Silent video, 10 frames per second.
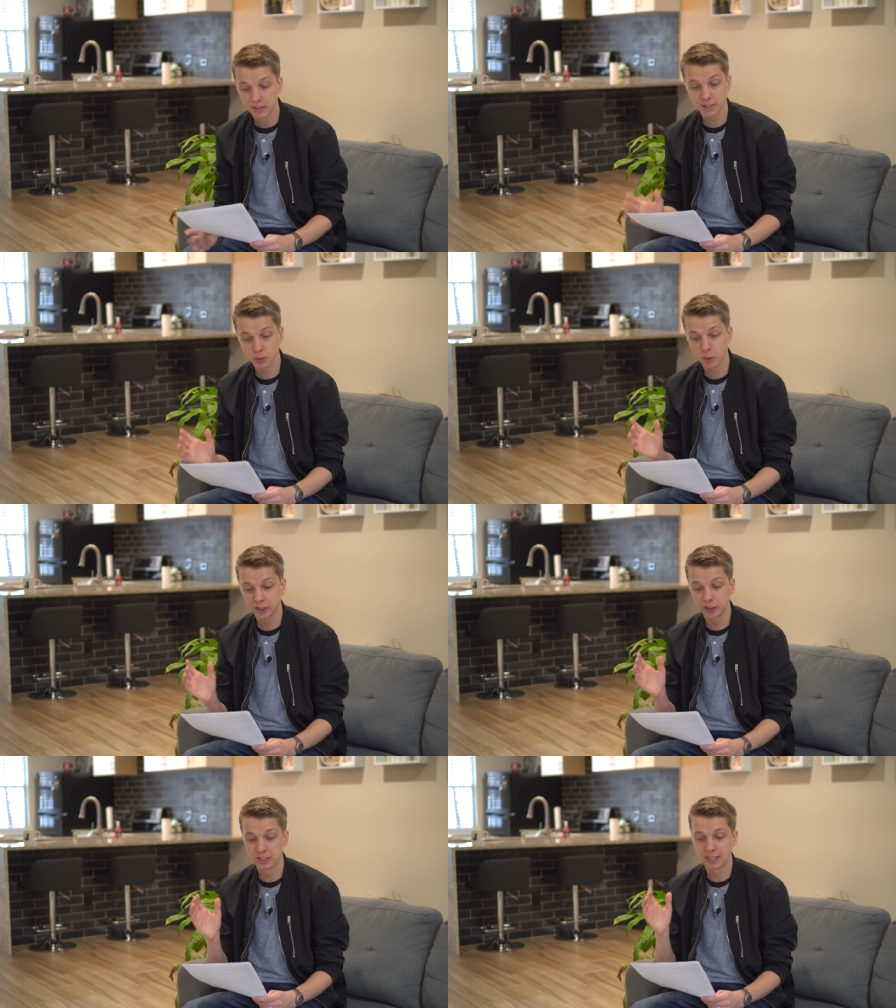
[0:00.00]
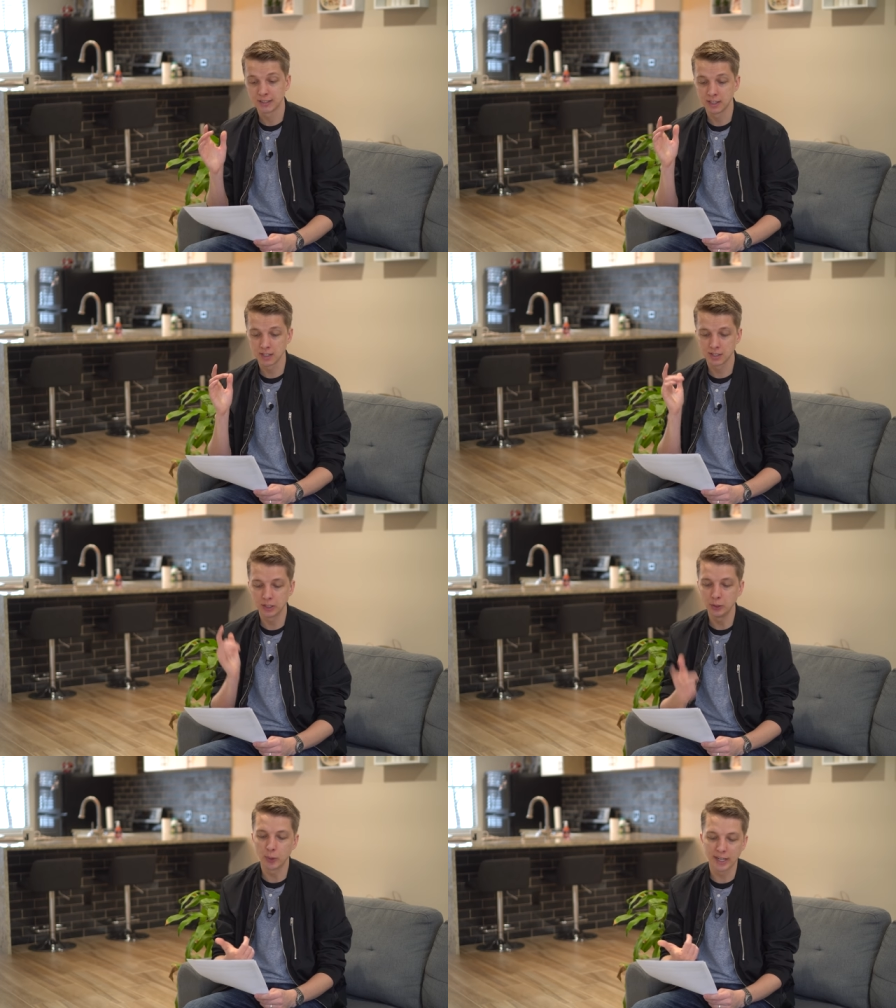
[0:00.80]
Next question, does
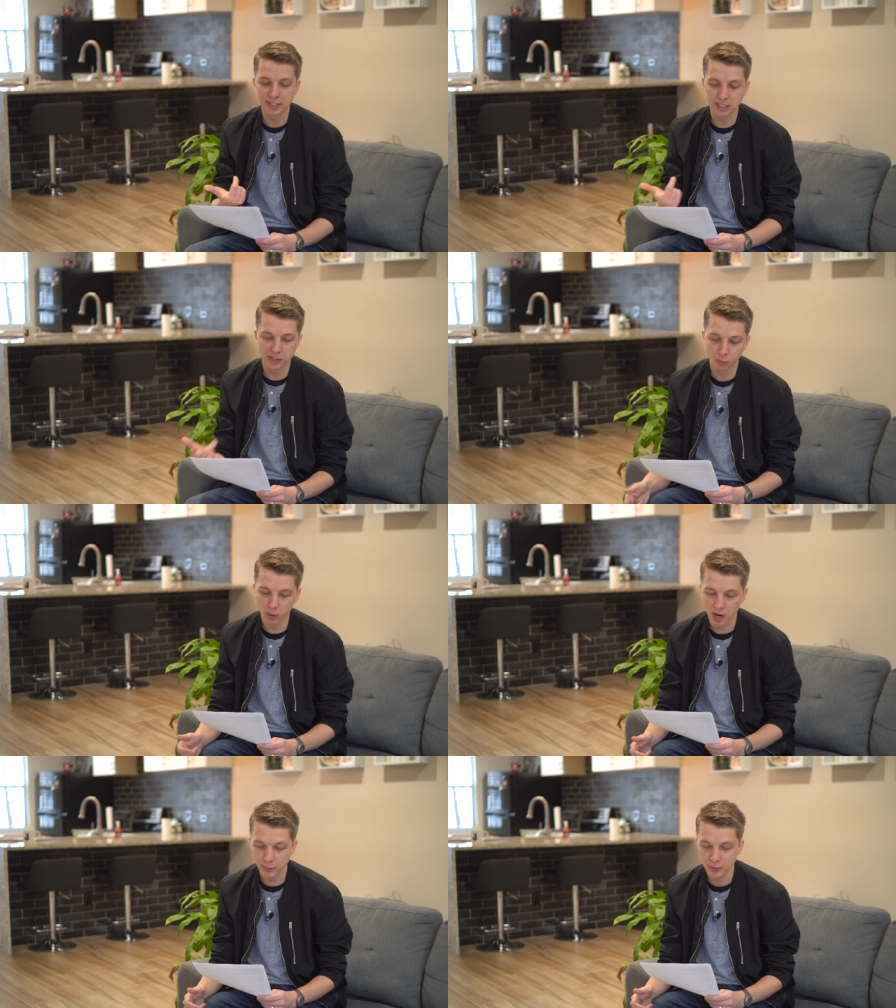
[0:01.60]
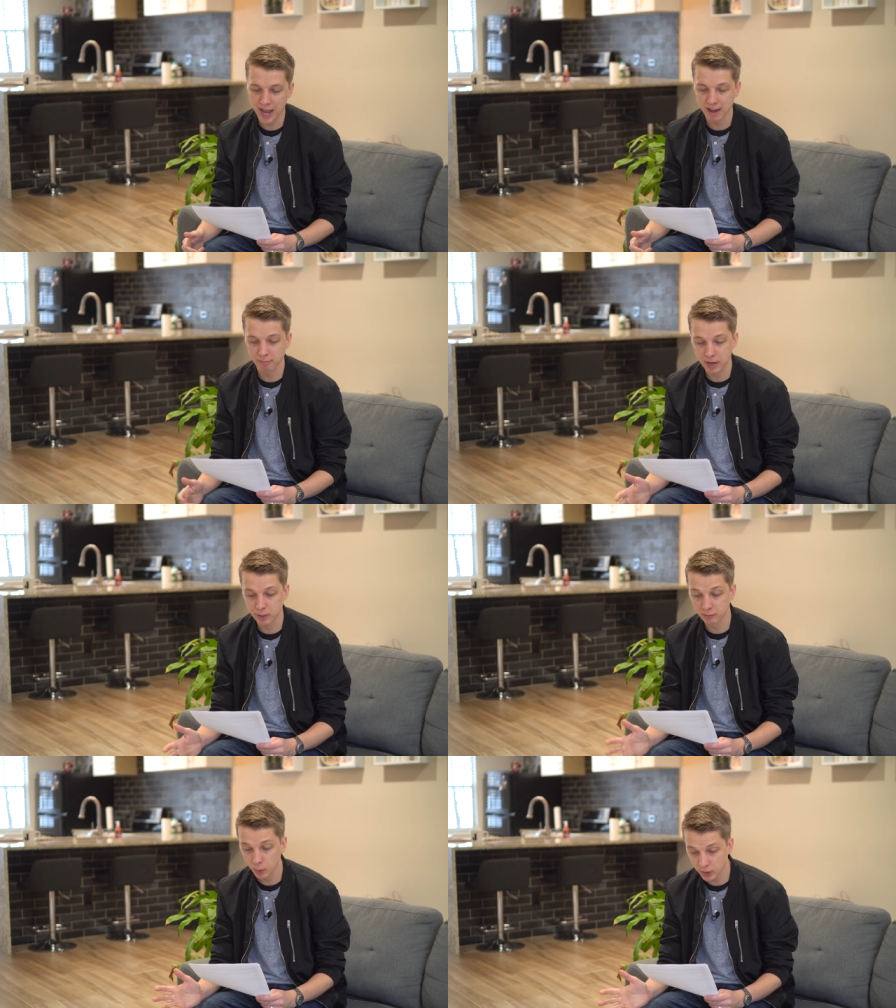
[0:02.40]
the new a6400 have
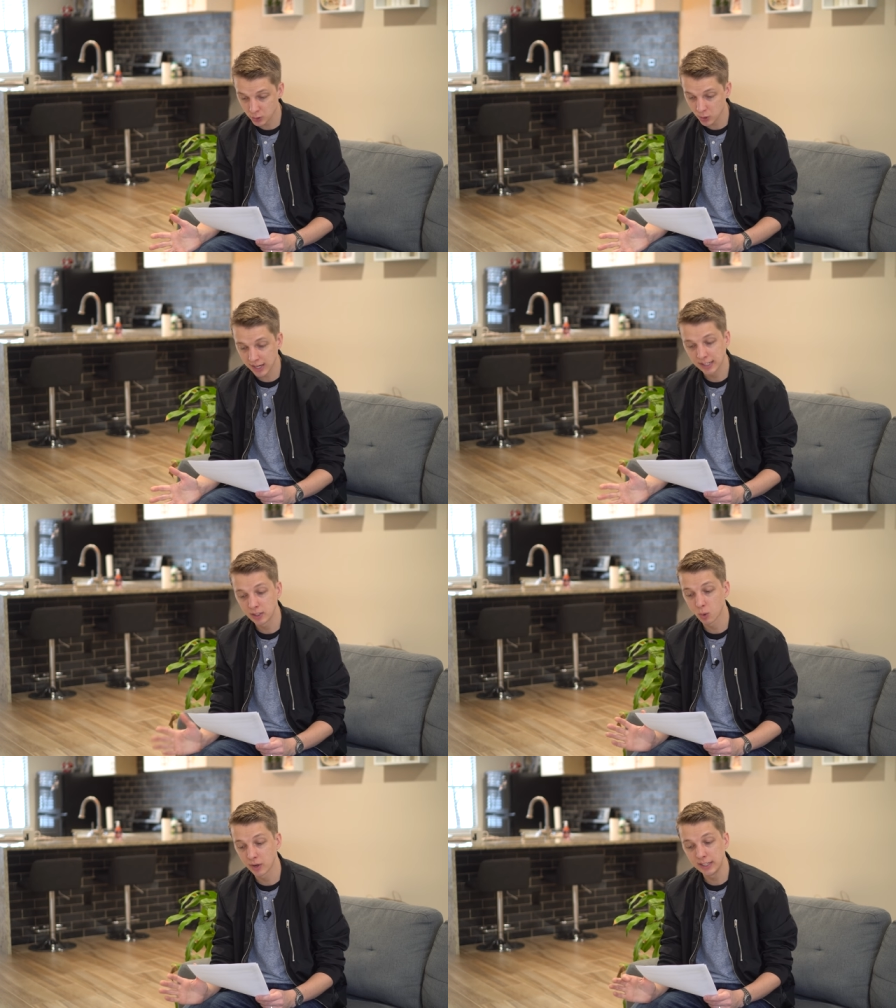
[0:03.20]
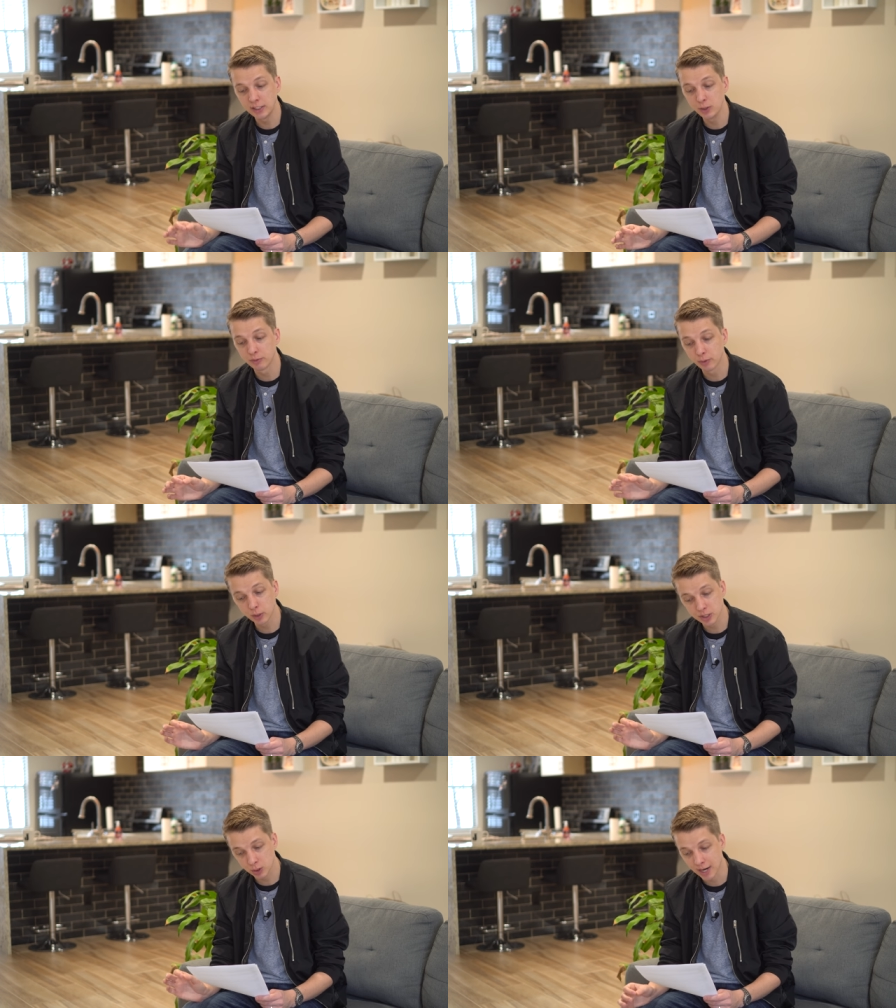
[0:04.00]
better focus tracking or any new
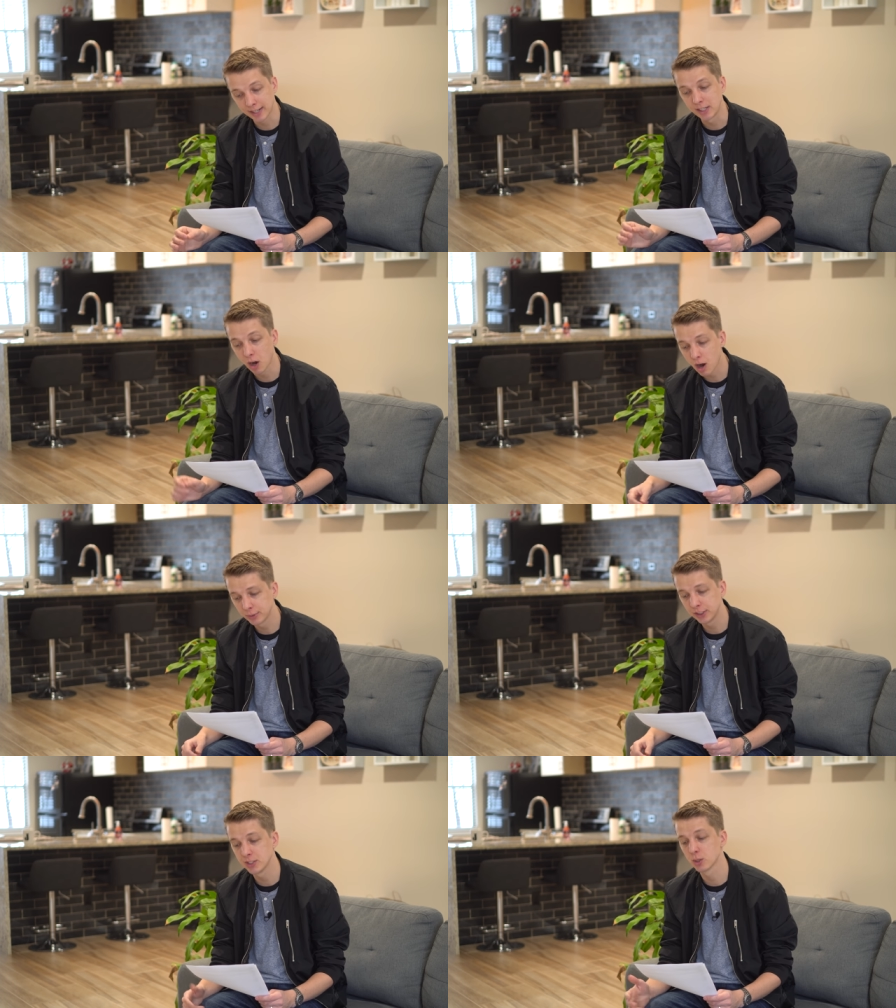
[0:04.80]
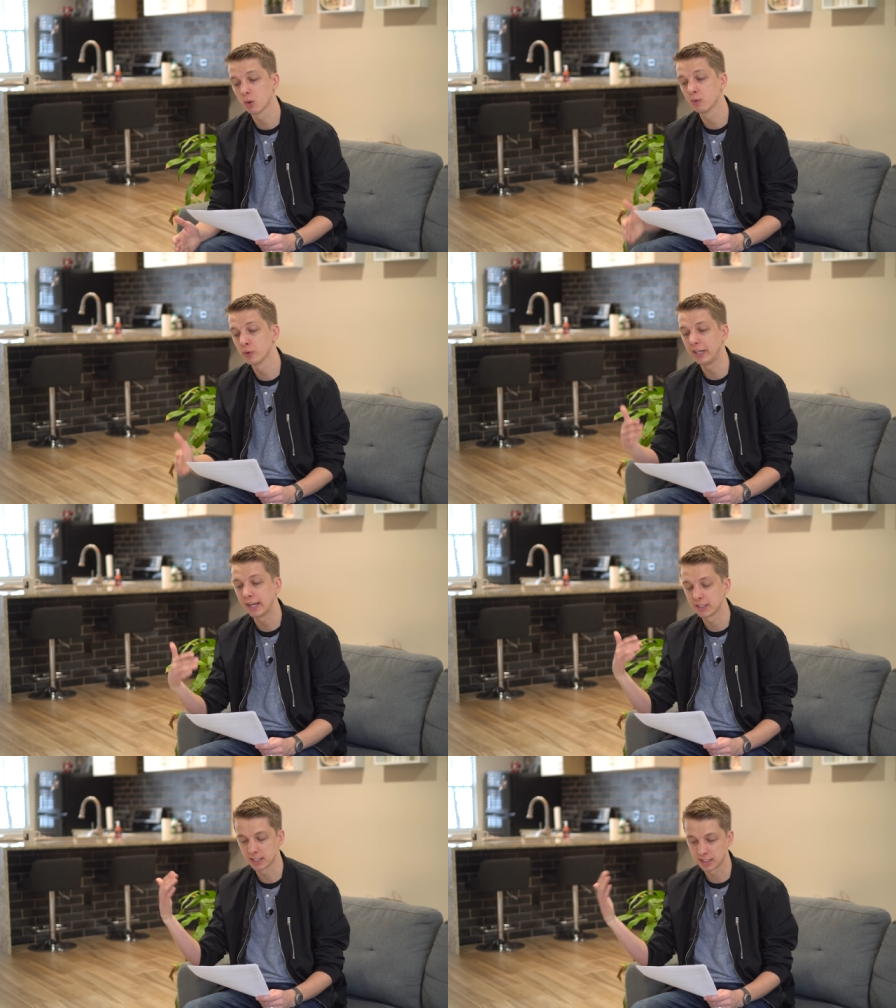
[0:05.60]
focus tracking options over
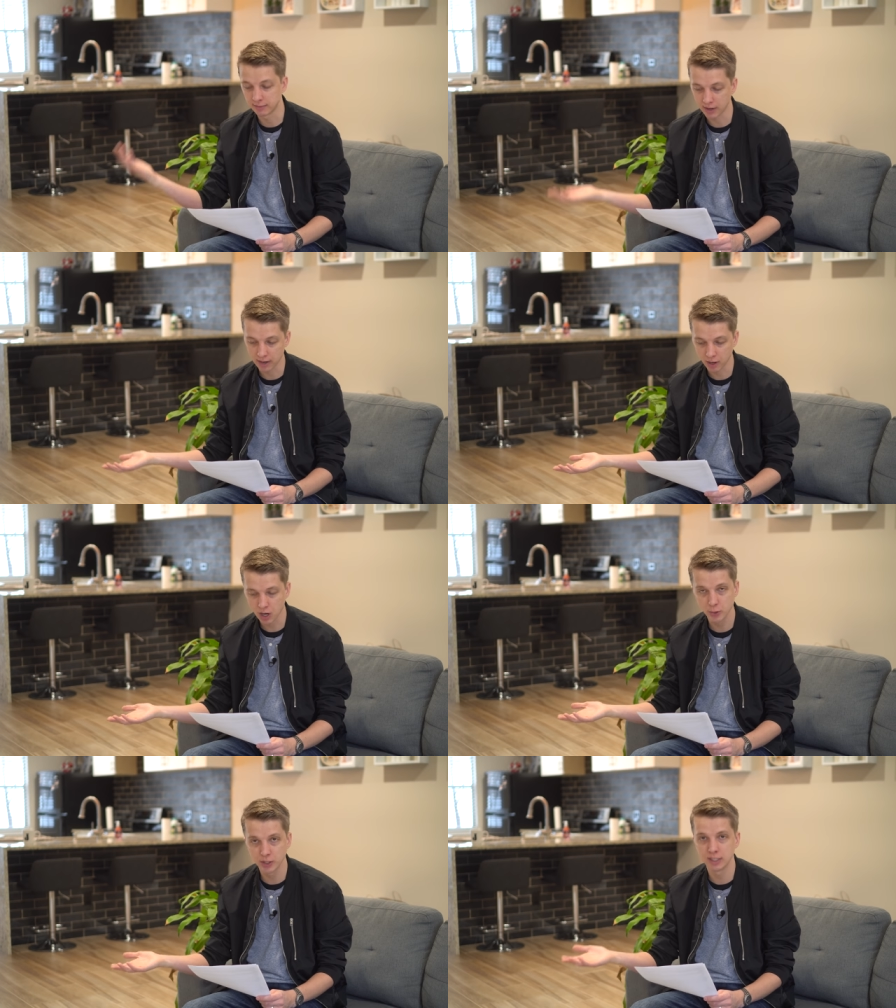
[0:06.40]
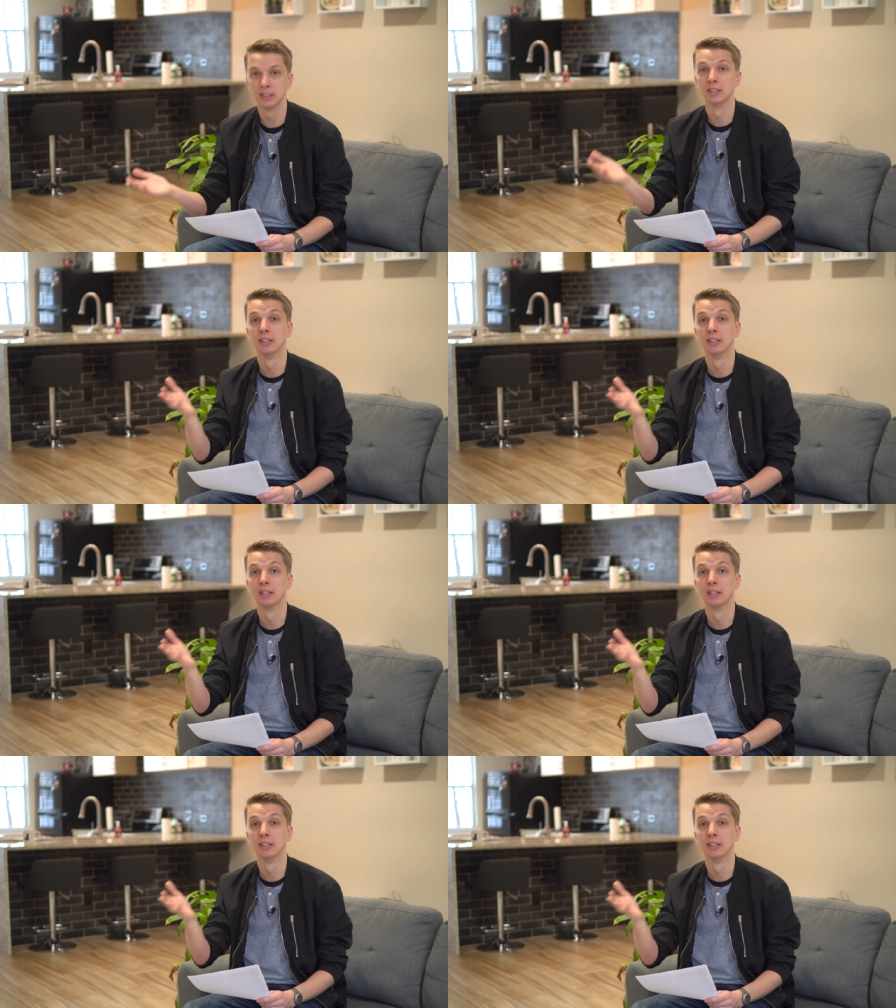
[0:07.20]
the a6500?